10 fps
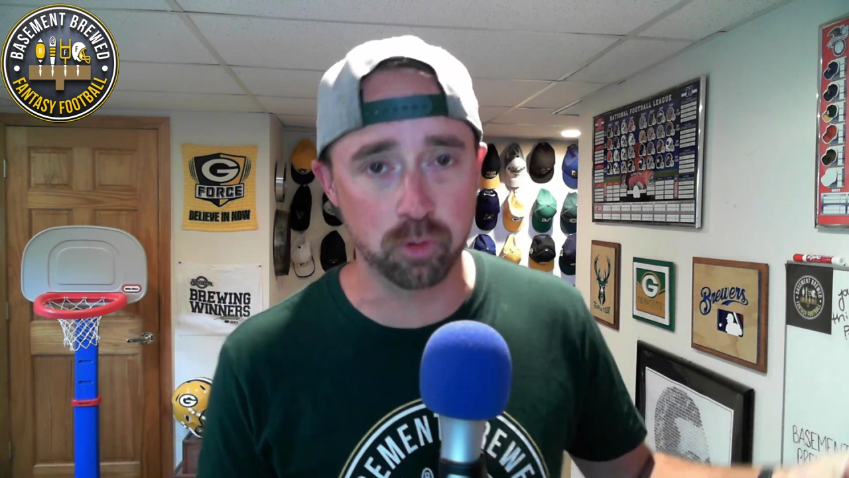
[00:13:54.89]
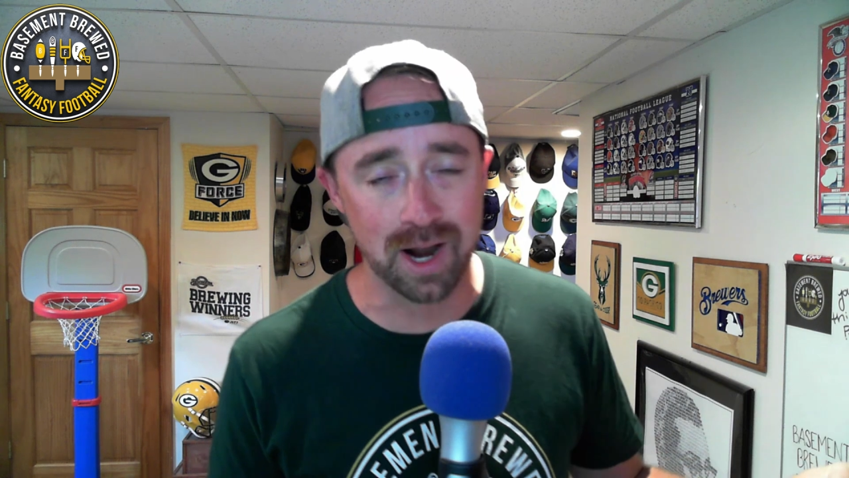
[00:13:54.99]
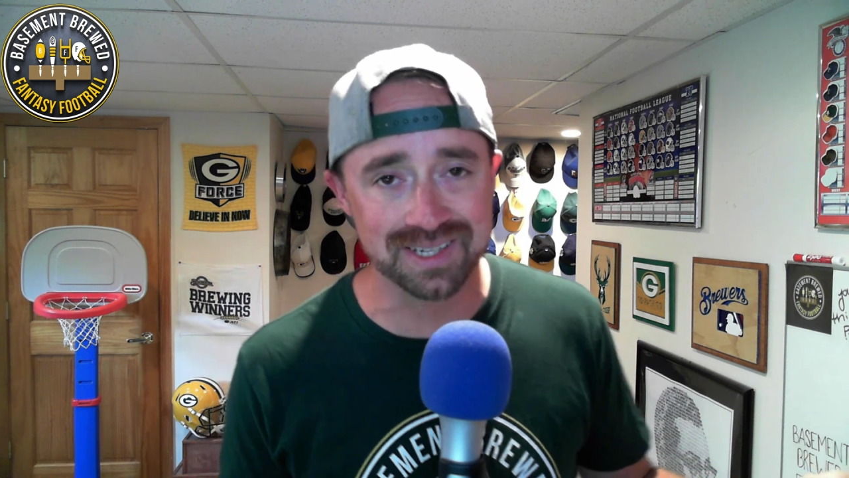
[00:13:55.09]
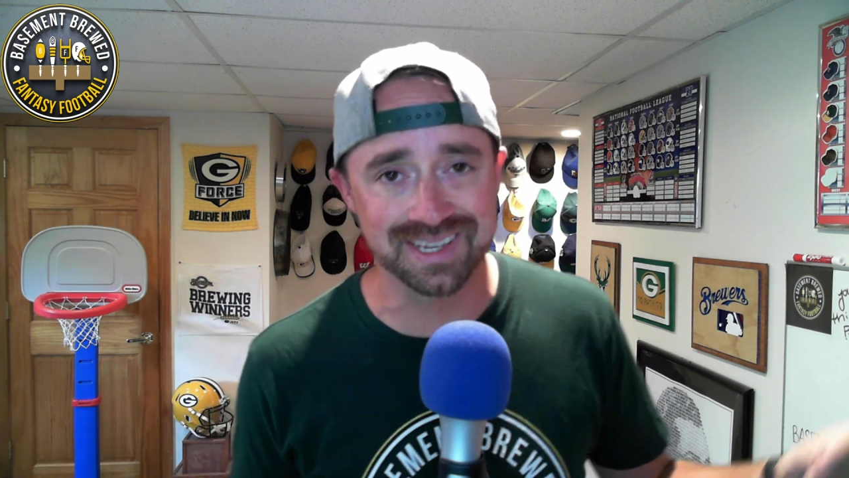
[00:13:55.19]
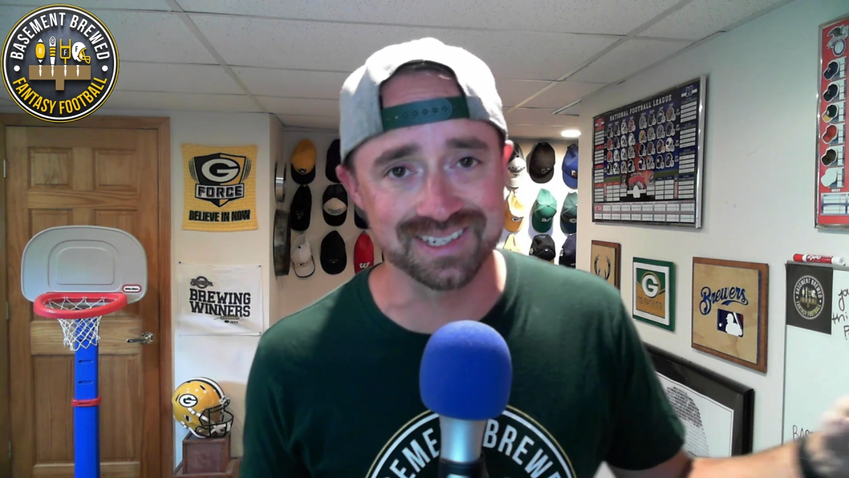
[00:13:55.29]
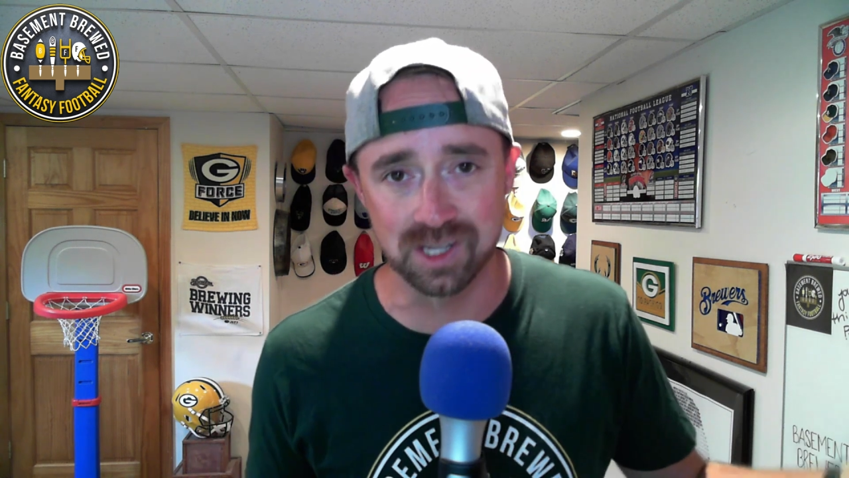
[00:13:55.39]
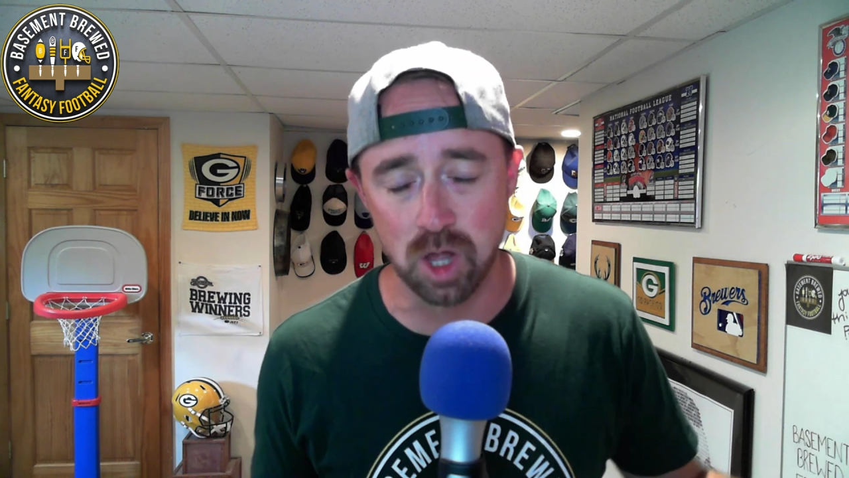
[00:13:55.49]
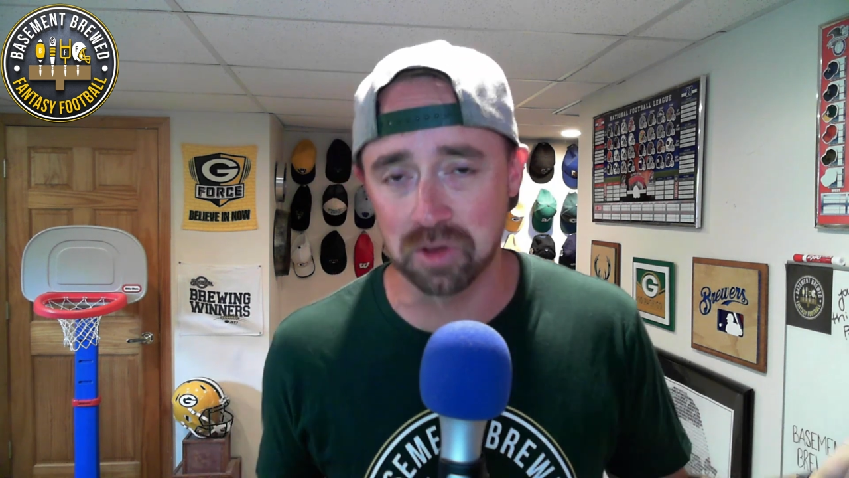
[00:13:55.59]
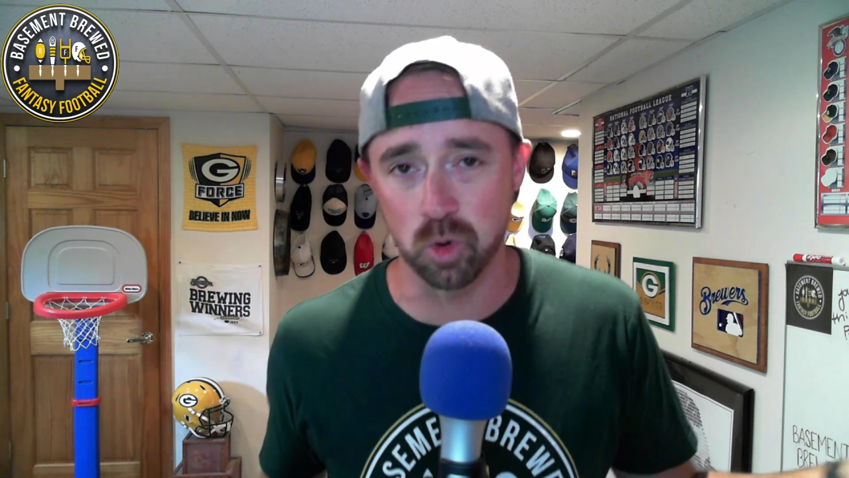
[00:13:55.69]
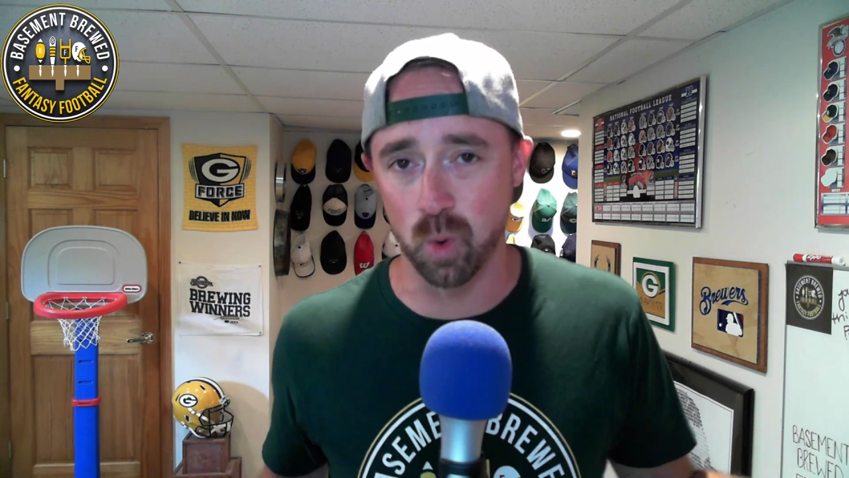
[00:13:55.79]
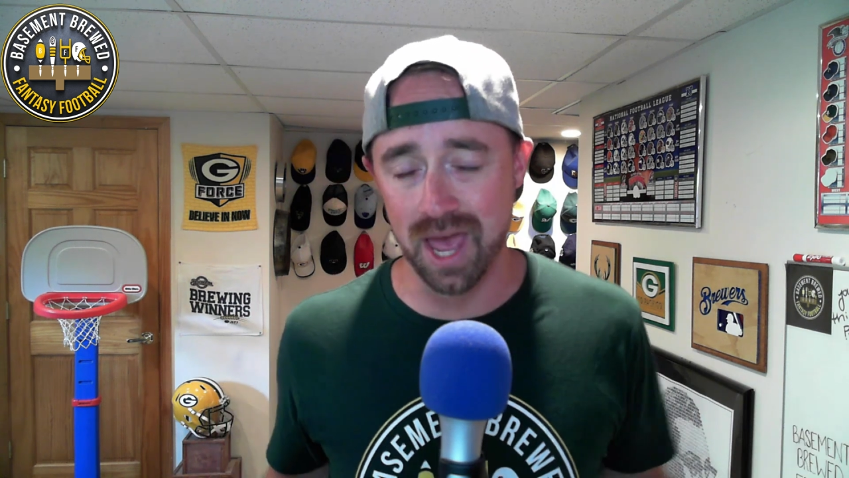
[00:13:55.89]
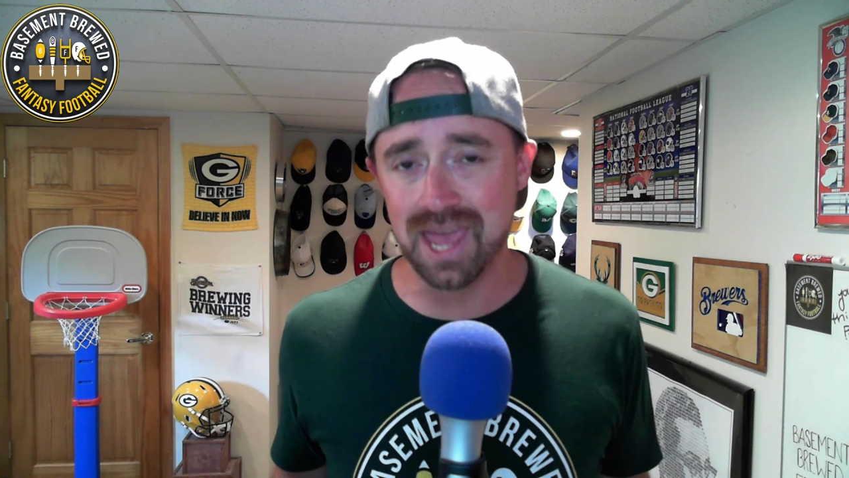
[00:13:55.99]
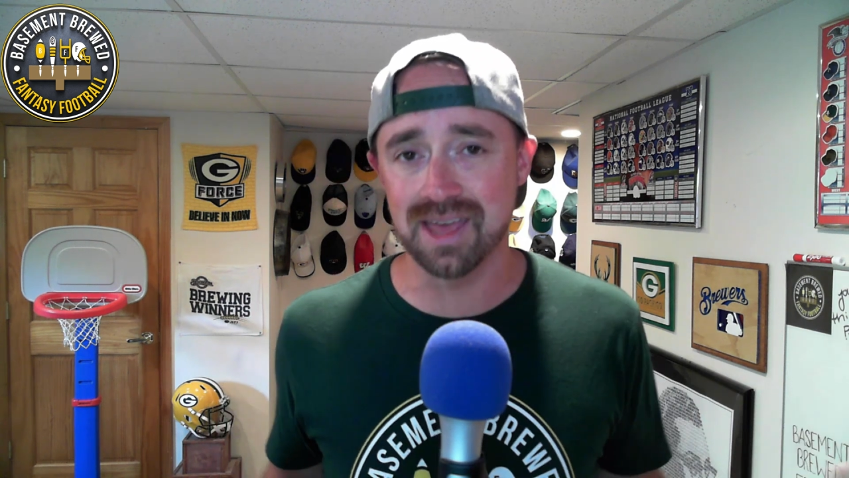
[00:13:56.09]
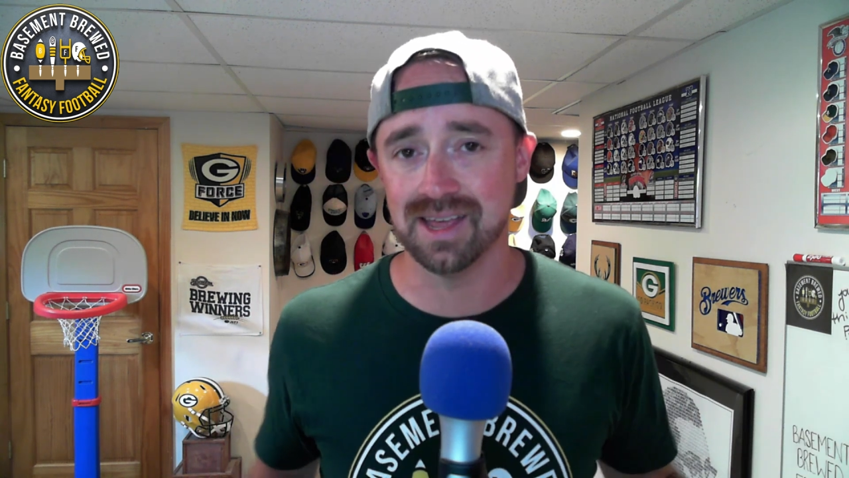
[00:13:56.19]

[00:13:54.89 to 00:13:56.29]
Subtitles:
process along the way,